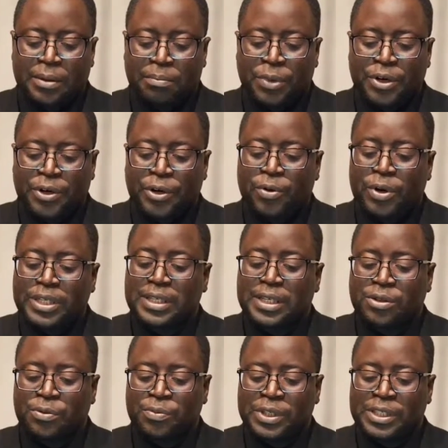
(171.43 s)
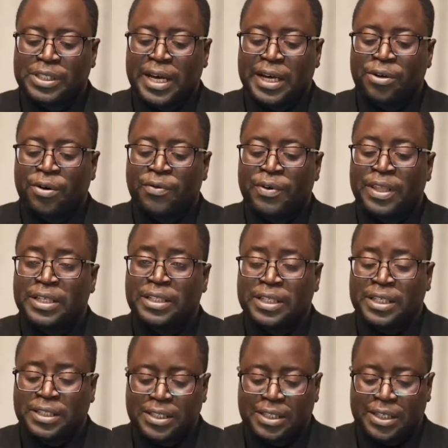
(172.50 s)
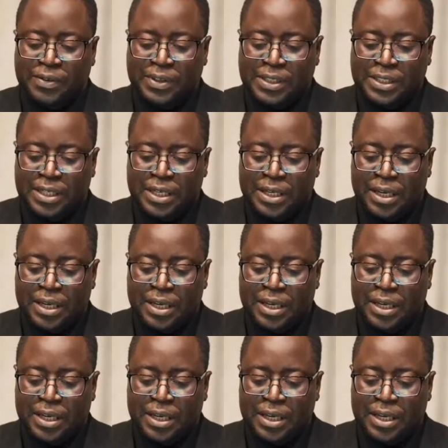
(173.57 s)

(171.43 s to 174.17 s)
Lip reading: be requested to preside over the church service